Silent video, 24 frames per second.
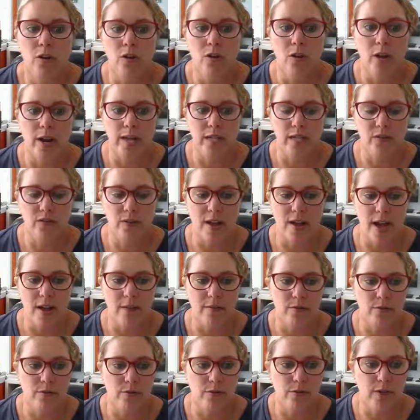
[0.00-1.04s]
grades
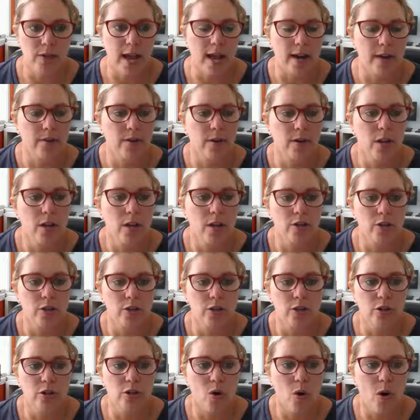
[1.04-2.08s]
5 through 10. So
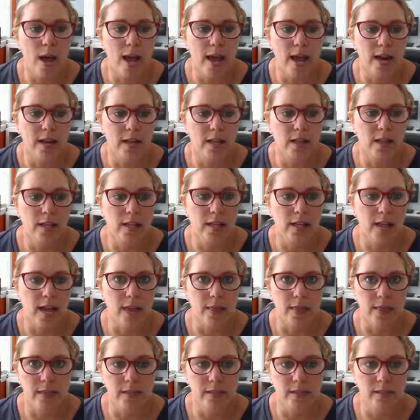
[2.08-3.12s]
you can go ahead and click
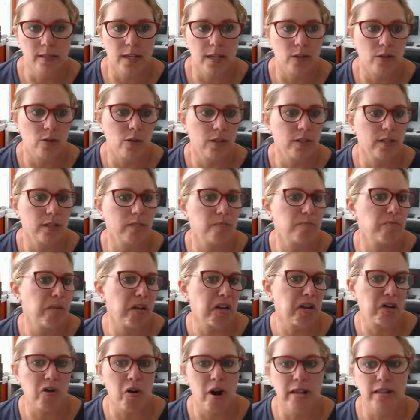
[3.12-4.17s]
on this, say let's
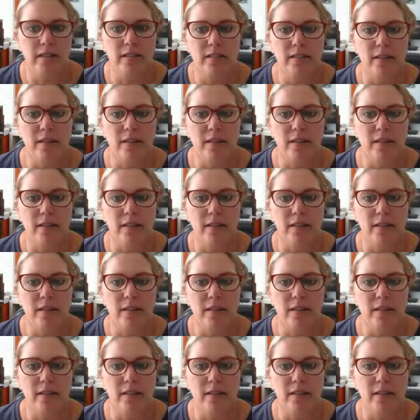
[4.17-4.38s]
pick grade